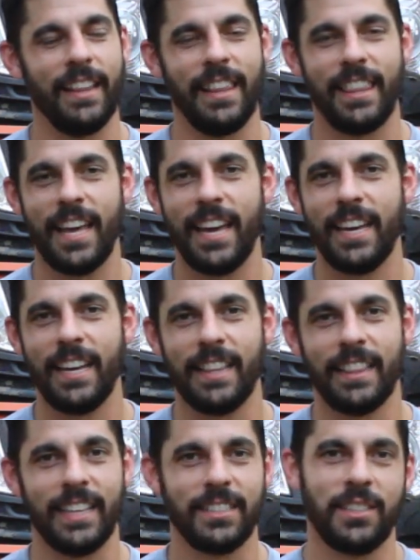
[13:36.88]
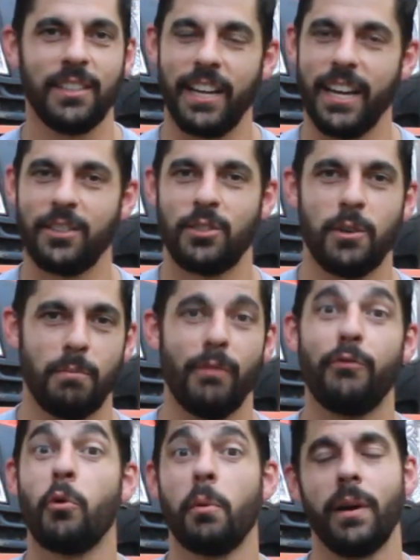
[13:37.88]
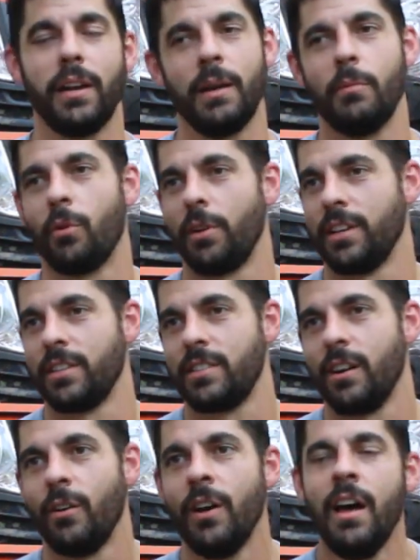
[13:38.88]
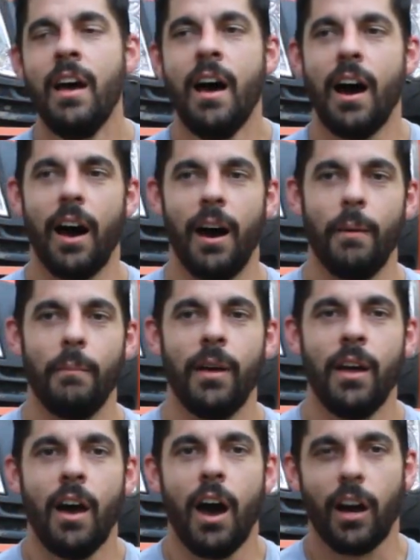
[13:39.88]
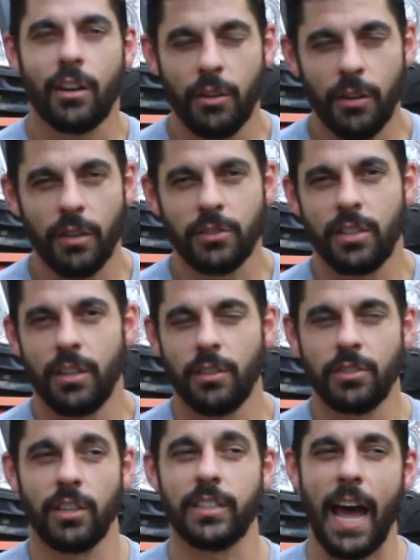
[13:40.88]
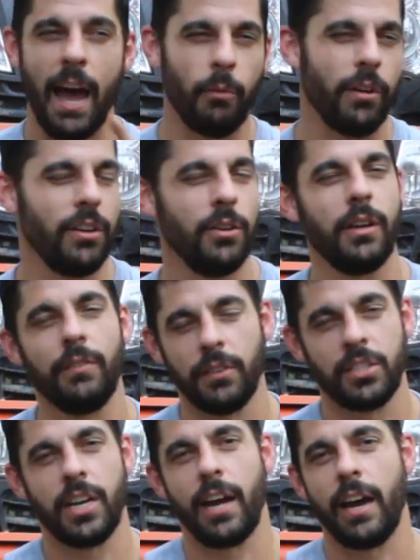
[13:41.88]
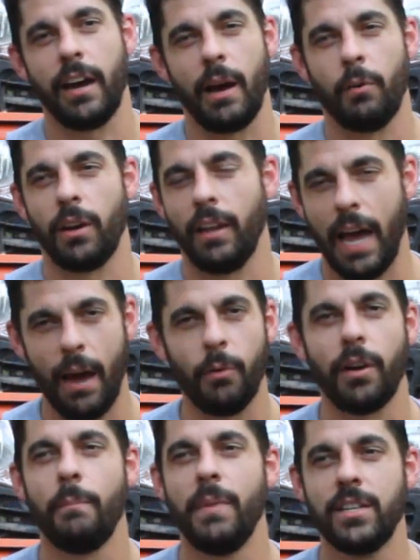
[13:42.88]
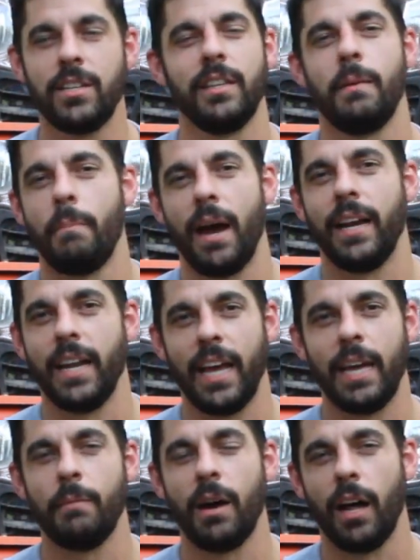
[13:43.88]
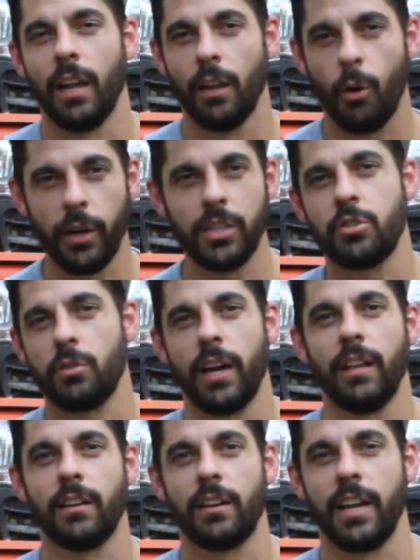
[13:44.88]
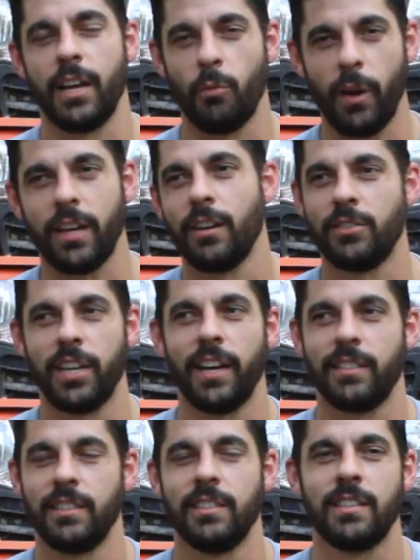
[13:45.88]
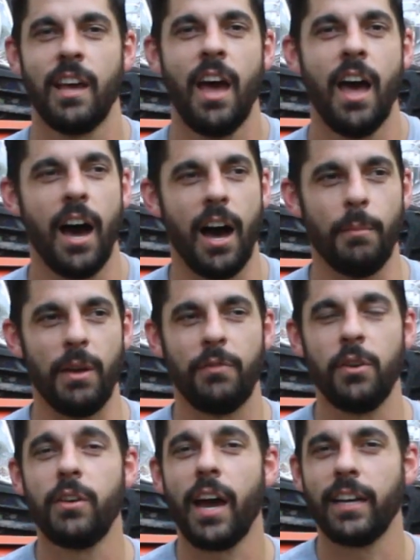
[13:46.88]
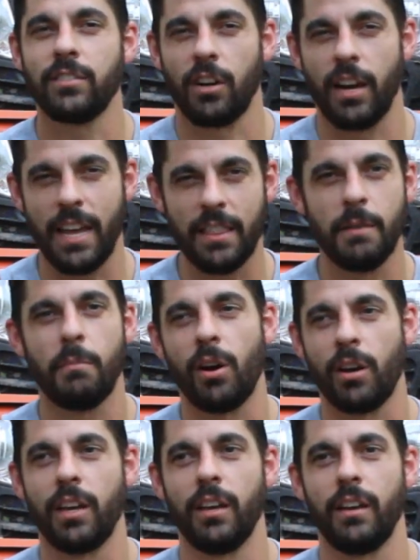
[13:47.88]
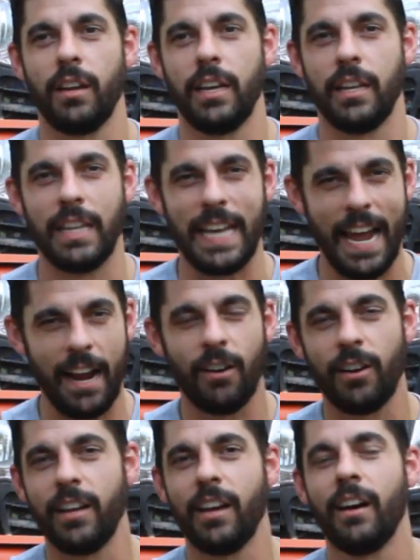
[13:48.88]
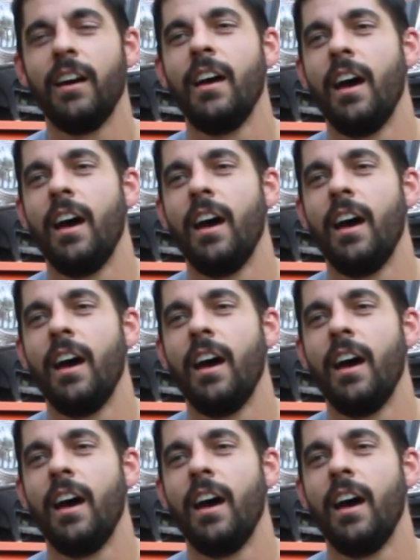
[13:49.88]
they still answered them before Monday morning. So a kudos to those guys. I want to give a shout out. I want to mention them by name. Lloyd Trailer in Waco, Texas. If you guys are in the market in the area